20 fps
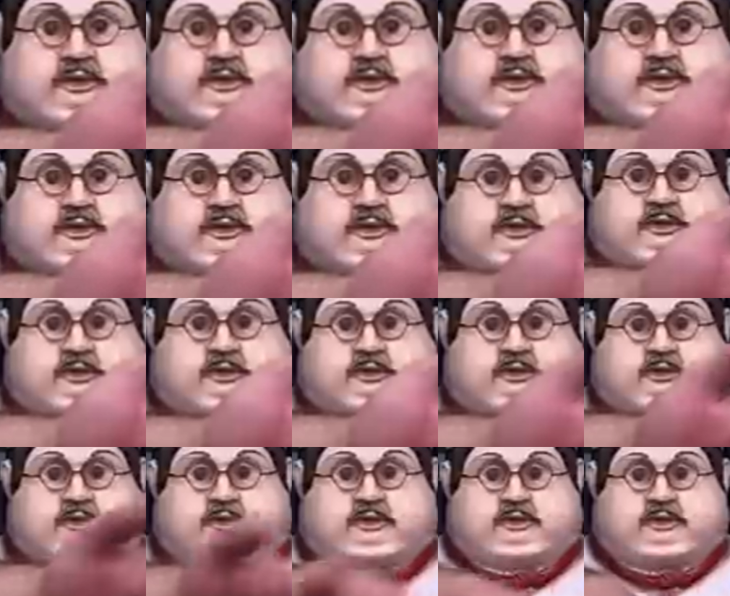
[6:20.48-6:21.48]

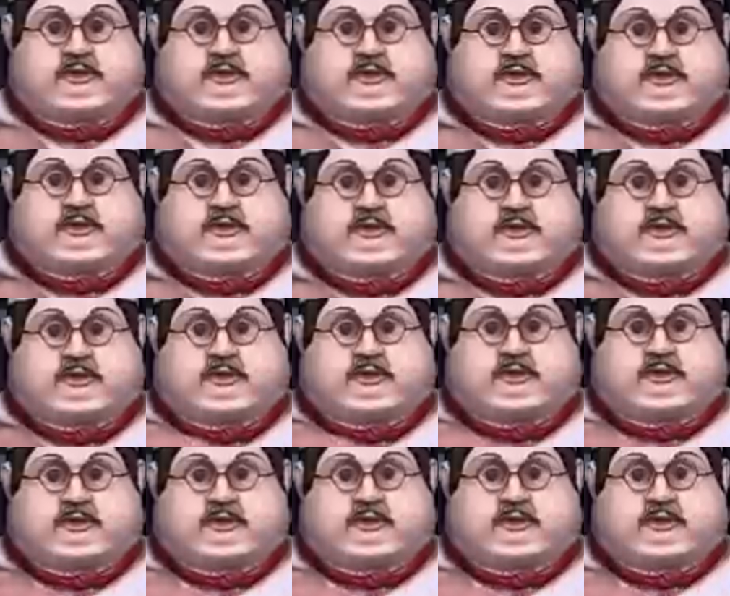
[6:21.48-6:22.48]

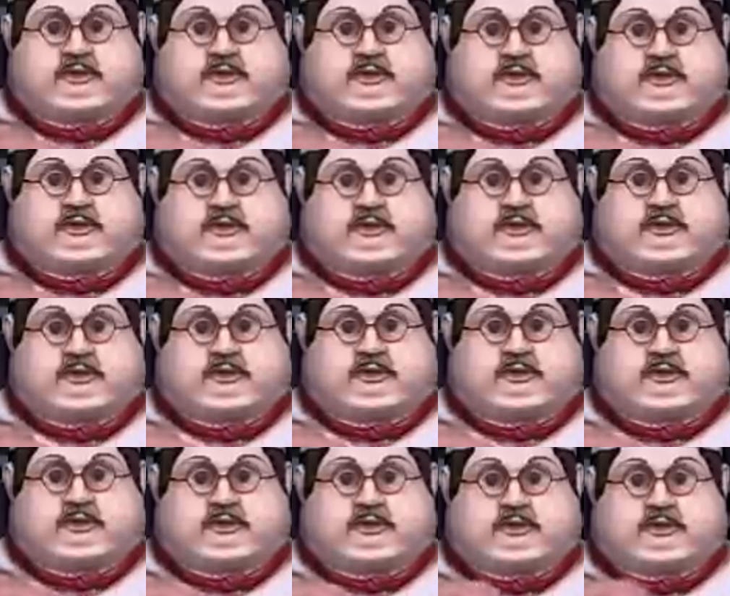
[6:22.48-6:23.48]

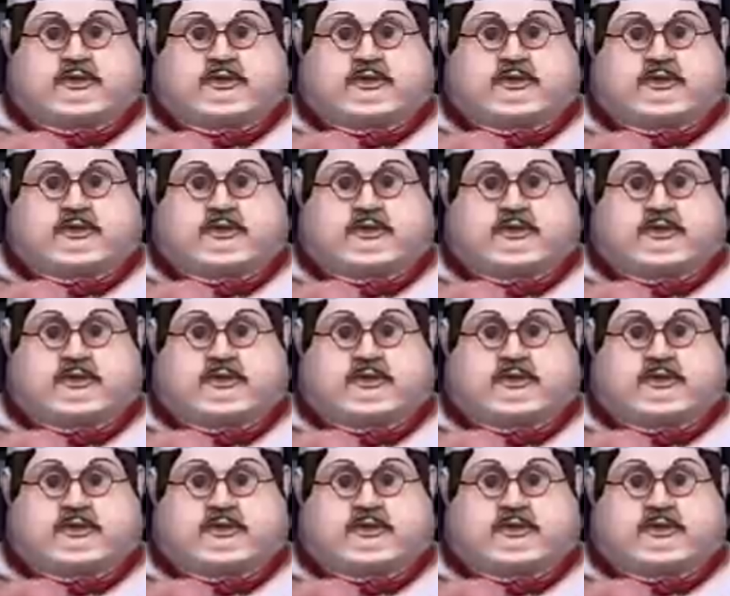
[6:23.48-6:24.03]
The person shown says nothing.